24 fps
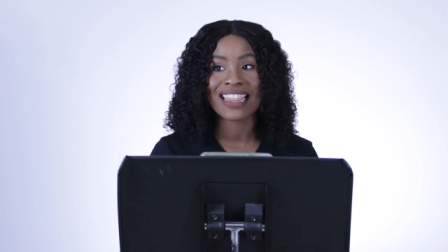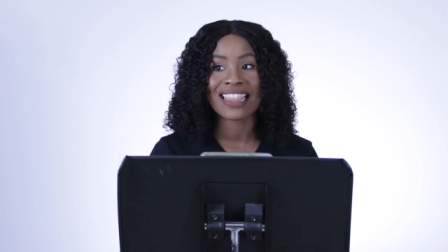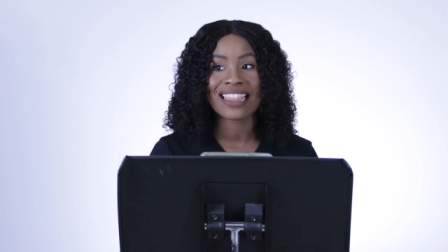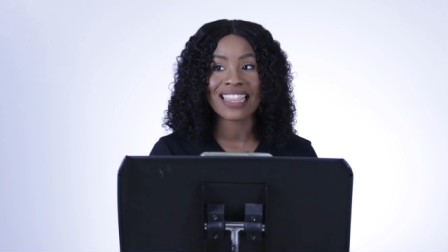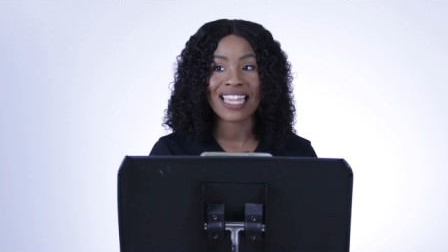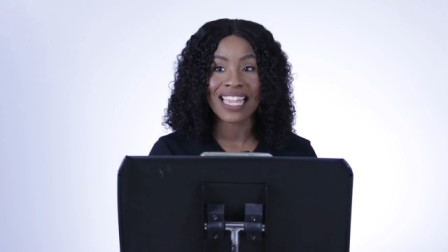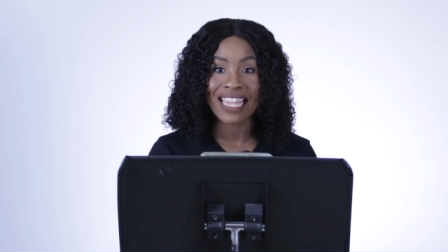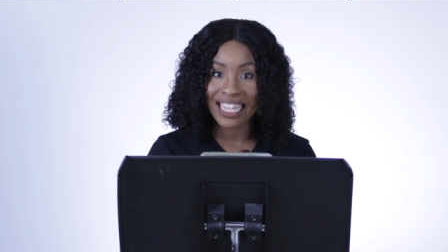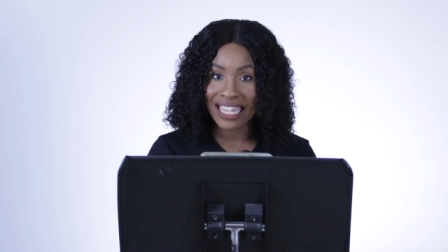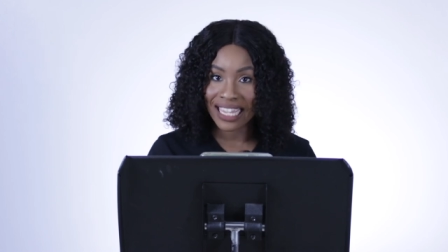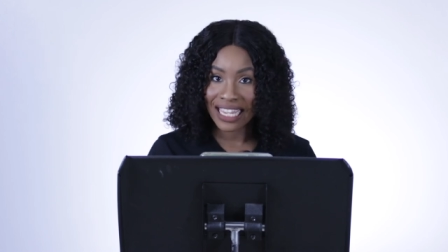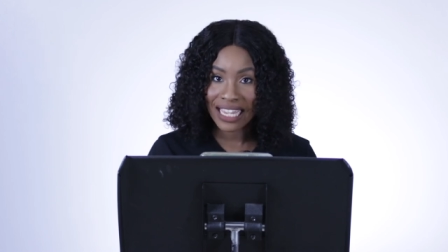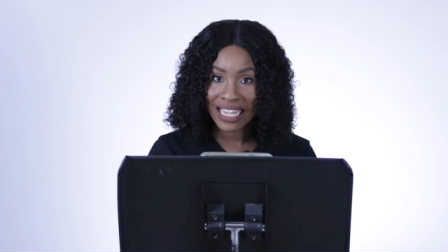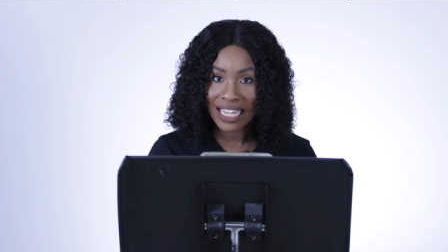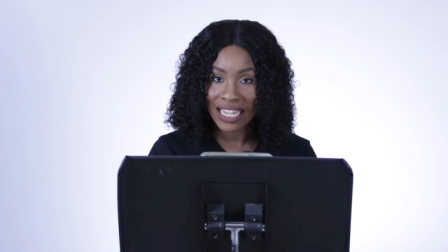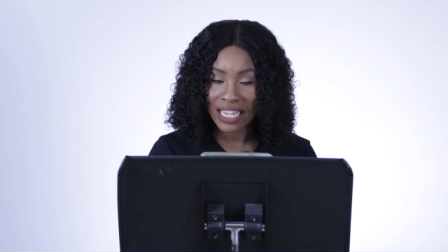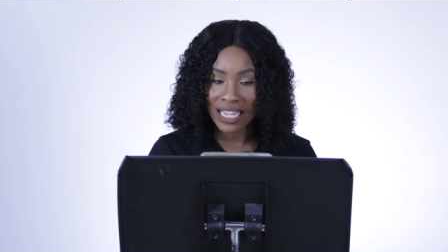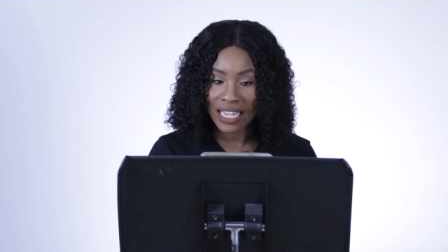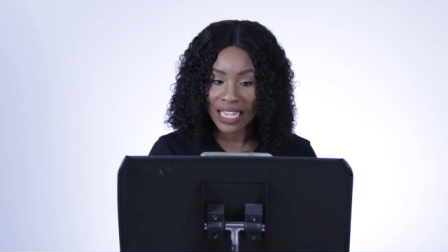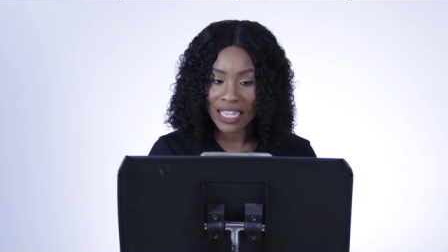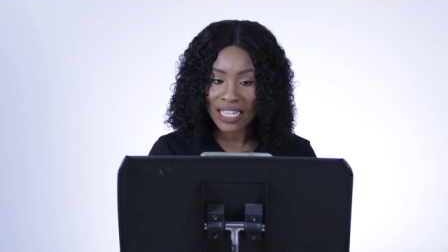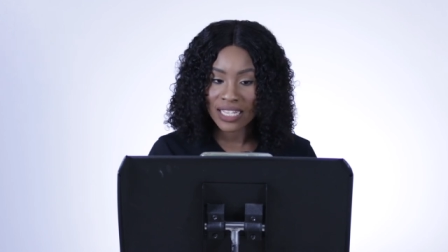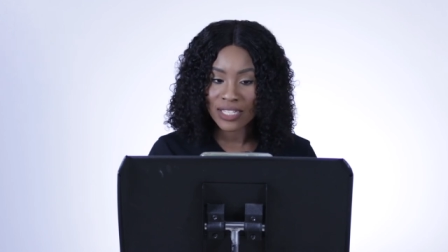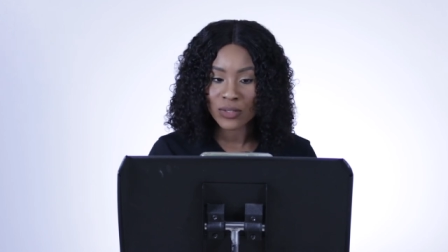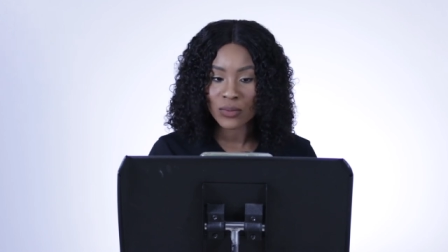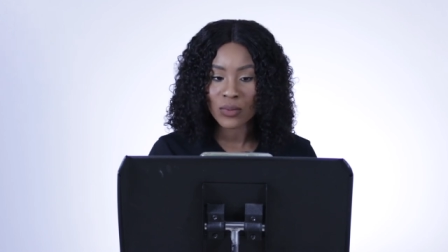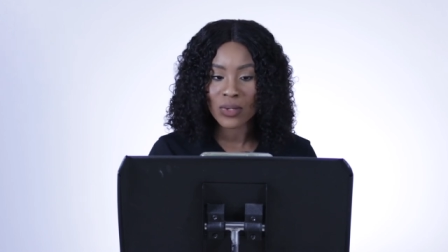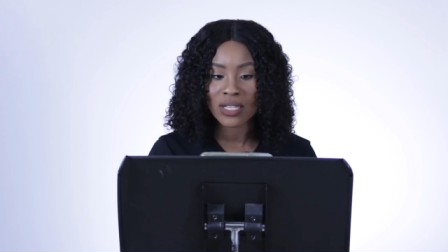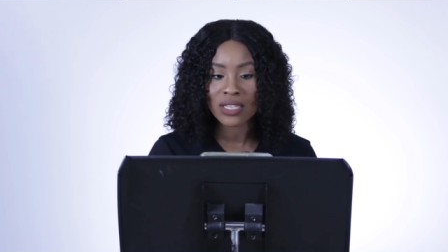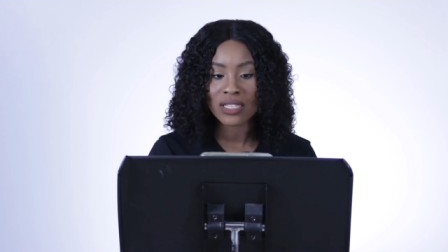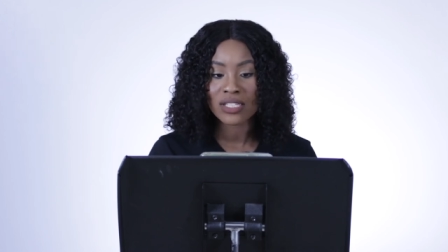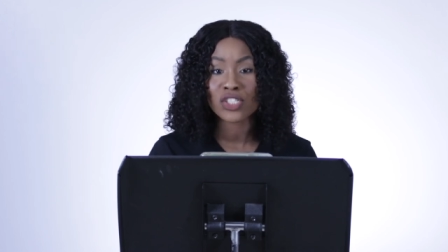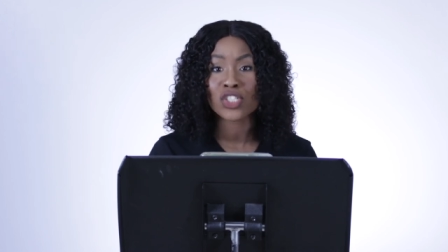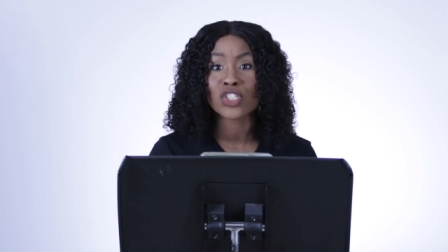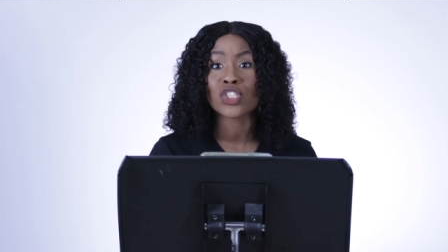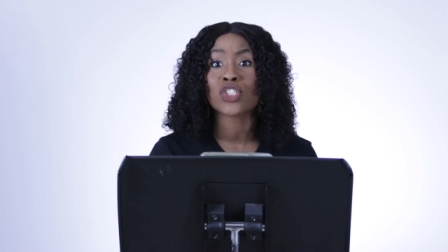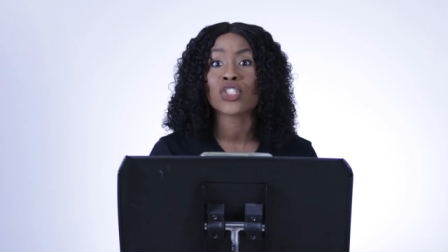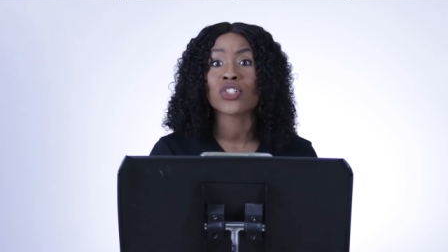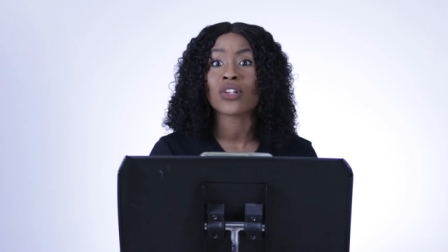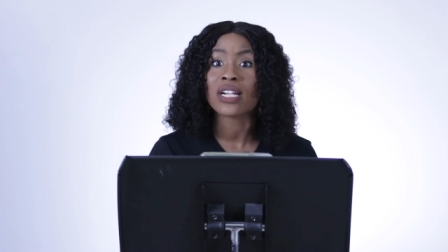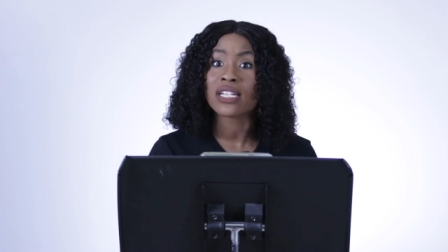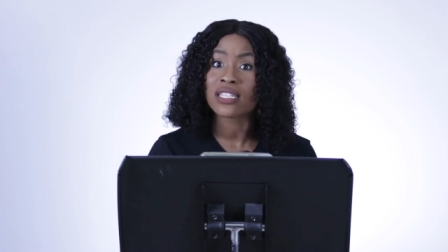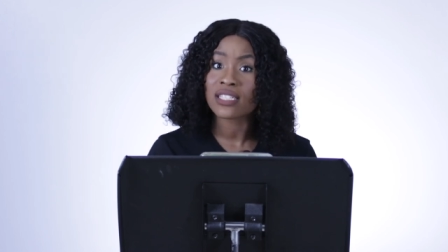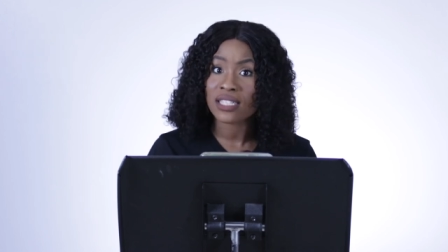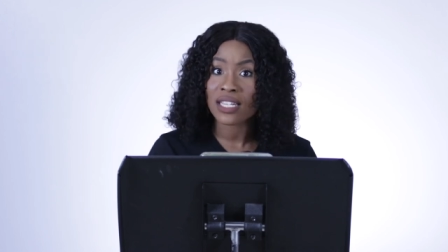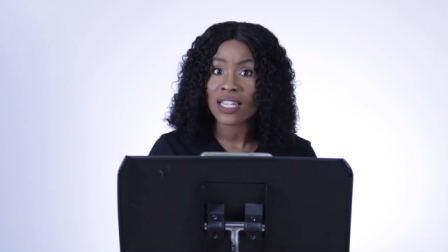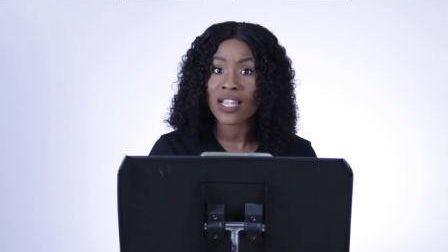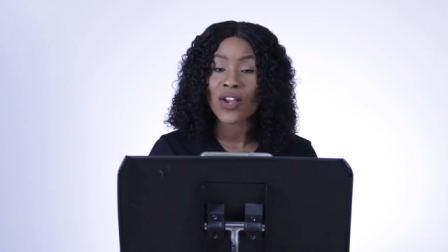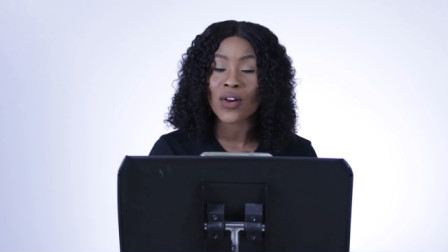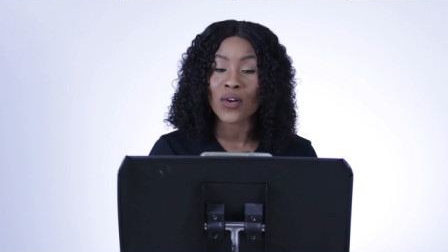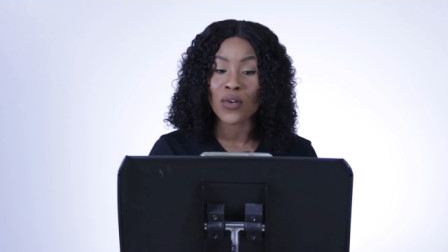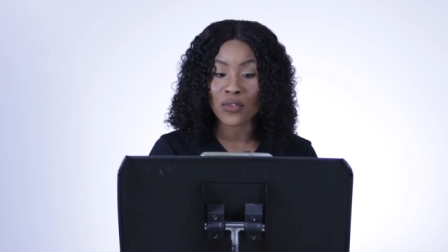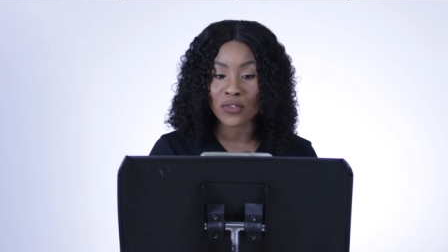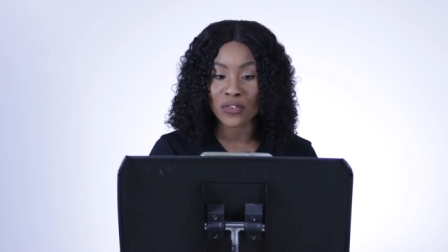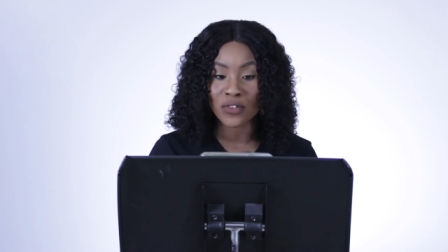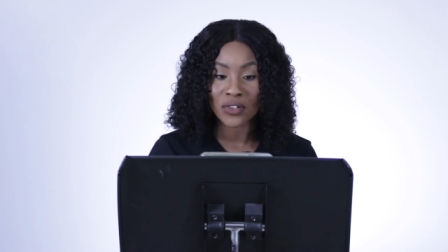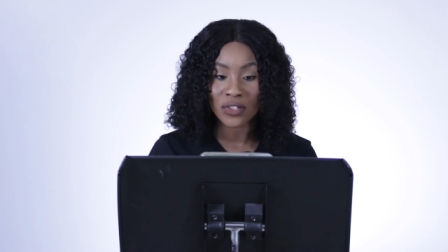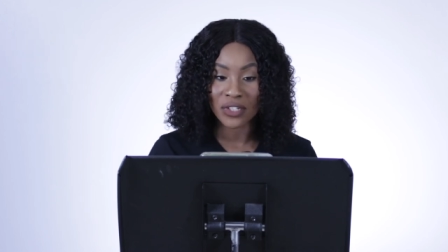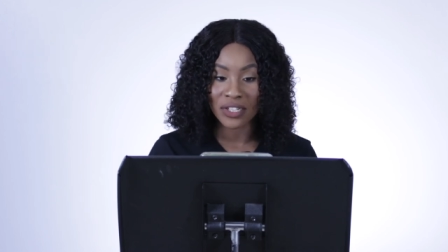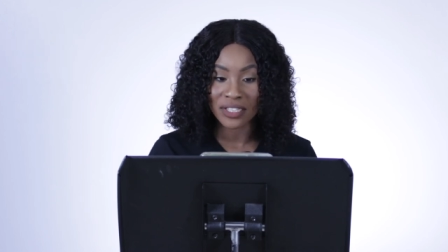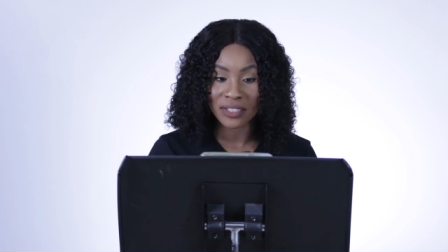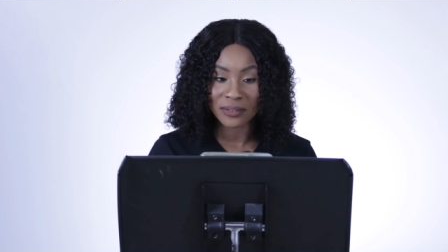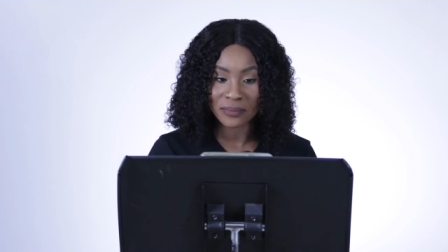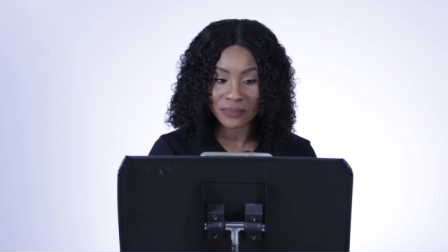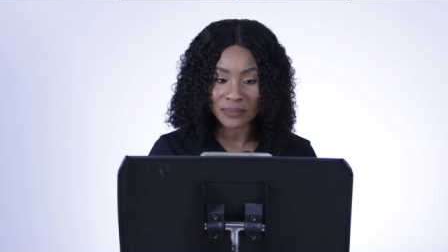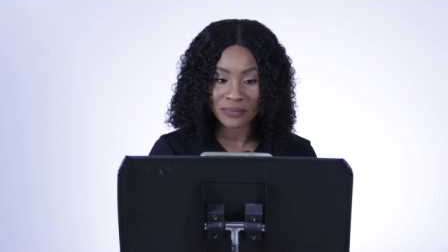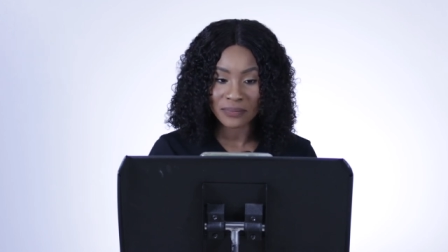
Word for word: thinking as well as stressing over it.